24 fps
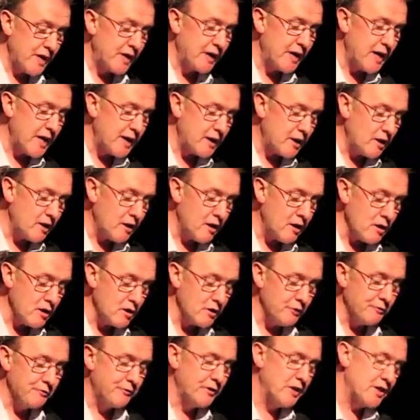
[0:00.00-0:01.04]
a
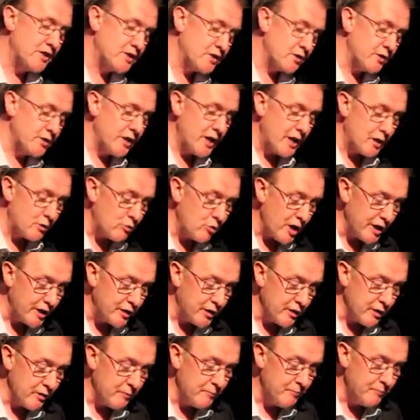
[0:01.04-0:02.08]
catalogue of this or that
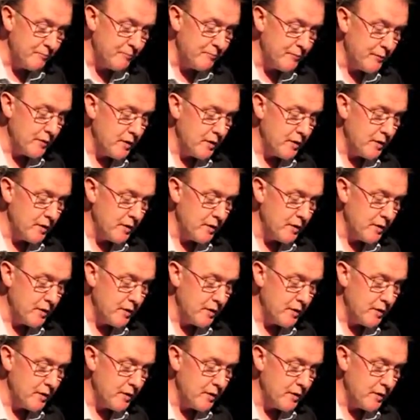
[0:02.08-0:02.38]
writer,